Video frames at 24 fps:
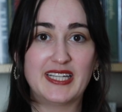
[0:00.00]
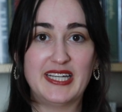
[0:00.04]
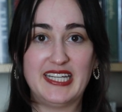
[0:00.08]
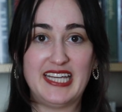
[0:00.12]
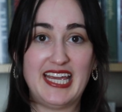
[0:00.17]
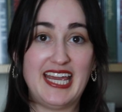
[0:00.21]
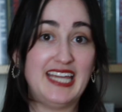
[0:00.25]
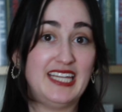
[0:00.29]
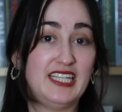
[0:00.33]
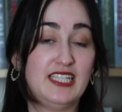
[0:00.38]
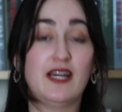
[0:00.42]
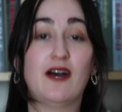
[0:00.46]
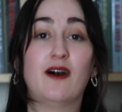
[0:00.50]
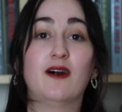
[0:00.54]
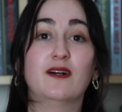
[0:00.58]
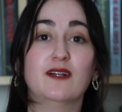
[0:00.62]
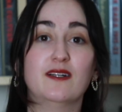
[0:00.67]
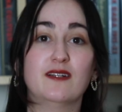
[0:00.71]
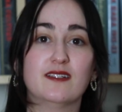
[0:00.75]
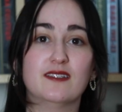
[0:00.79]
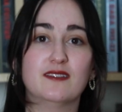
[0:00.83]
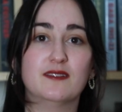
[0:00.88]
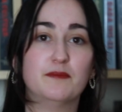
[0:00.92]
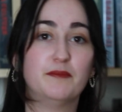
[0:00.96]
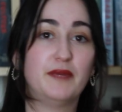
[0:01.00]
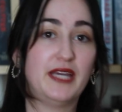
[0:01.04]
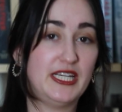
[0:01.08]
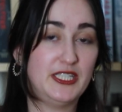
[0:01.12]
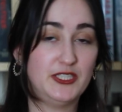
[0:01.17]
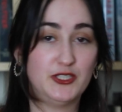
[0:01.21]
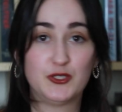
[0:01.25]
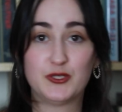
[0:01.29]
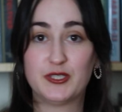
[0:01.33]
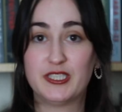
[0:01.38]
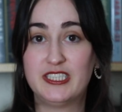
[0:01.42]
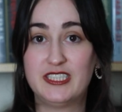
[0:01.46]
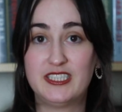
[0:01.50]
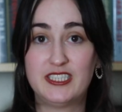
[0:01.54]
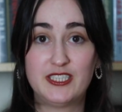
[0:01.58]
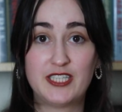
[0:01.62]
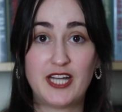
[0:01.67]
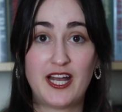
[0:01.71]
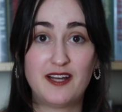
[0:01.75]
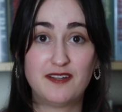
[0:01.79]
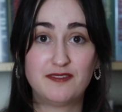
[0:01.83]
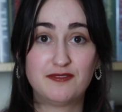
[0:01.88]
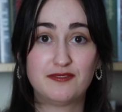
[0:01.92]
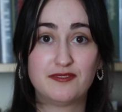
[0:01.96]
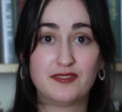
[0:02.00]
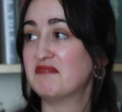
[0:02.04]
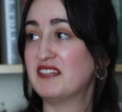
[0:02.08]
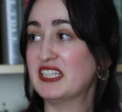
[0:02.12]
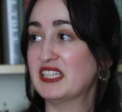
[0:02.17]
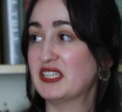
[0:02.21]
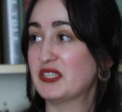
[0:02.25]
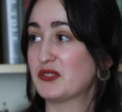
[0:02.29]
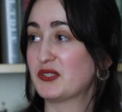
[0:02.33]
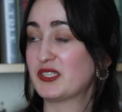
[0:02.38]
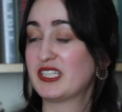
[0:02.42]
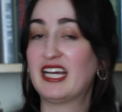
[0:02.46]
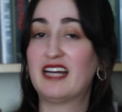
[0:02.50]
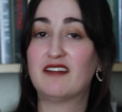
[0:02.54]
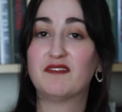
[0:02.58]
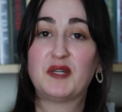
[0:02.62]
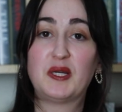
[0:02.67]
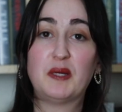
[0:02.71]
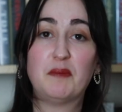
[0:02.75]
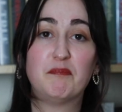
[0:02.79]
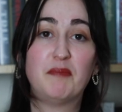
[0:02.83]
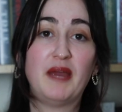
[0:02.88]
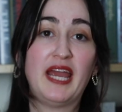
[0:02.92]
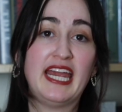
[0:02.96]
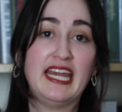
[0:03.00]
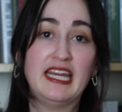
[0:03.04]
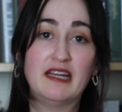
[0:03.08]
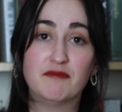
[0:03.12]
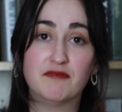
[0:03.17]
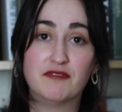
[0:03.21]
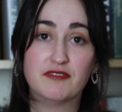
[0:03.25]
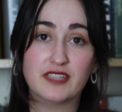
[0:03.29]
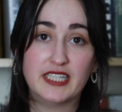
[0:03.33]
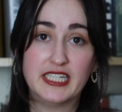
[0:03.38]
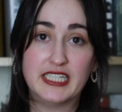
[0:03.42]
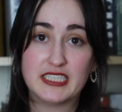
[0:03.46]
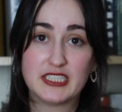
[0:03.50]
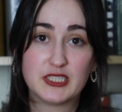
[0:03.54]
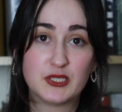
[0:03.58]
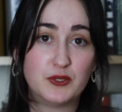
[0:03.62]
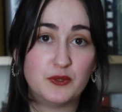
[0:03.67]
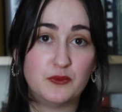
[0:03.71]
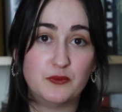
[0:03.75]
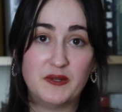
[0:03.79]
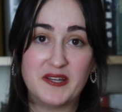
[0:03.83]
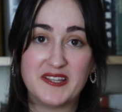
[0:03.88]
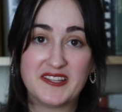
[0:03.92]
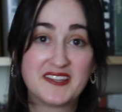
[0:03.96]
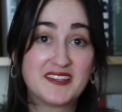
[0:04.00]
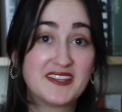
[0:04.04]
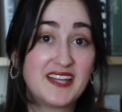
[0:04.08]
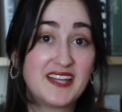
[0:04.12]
like a young pastry chef. They literally have like a pamphlet with